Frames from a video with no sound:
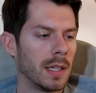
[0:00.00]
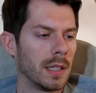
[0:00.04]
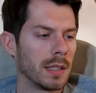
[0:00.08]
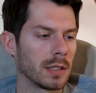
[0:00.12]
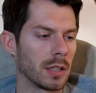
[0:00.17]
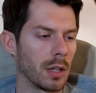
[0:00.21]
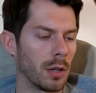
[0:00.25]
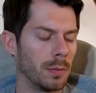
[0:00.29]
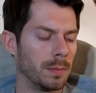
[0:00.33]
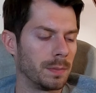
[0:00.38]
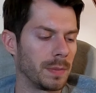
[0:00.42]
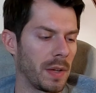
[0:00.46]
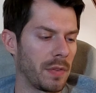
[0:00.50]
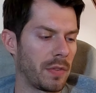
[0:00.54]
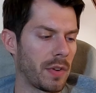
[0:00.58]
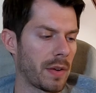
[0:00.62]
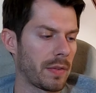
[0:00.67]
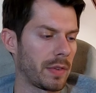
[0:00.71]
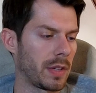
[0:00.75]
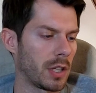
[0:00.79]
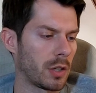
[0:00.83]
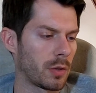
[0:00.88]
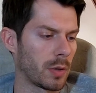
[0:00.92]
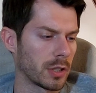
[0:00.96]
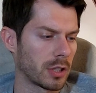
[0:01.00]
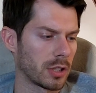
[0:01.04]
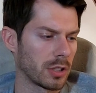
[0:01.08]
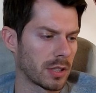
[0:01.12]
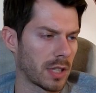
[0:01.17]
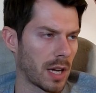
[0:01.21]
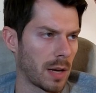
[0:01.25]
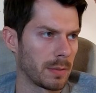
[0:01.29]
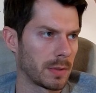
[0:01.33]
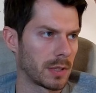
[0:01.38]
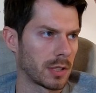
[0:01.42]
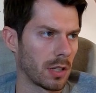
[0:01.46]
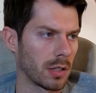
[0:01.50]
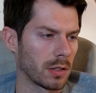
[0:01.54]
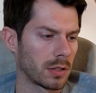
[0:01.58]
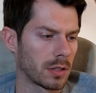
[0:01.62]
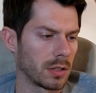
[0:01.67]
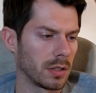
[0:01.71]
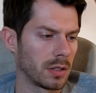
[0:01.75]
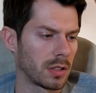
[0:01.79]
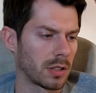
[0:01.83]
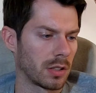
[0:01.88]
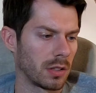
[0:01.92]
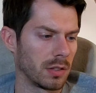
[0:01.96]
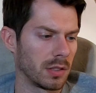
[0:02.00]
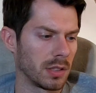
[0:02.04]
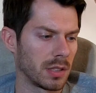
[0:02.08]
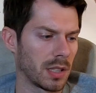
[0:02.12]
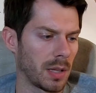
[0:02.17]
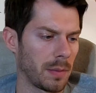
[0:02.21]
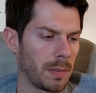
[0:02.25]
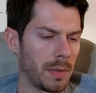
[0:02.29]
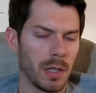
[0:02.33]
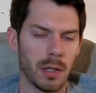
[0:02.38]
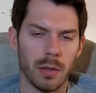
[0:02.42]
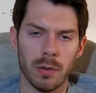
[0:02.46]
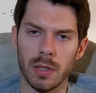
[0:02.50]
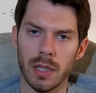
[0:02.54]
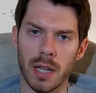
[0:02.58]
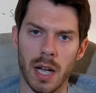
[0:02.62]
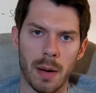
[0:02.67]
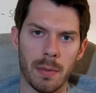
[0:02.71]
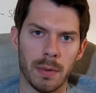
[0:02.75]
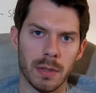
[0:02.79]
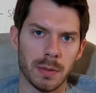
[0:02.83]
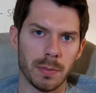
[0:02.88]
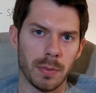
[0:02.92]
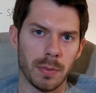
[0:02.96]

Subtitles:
So if you have any questions, comments, thoughts, concerns, let me know in the comments